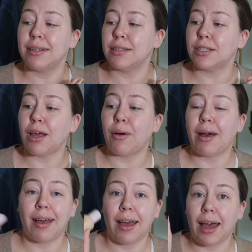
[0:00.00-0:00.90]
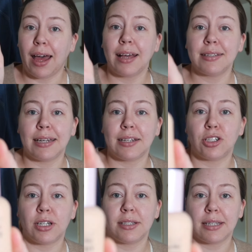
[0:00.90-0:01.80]
So I
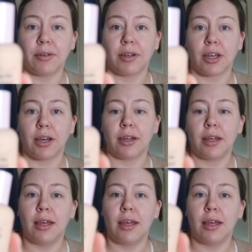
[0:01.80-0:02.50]
snatched it. it sounded good.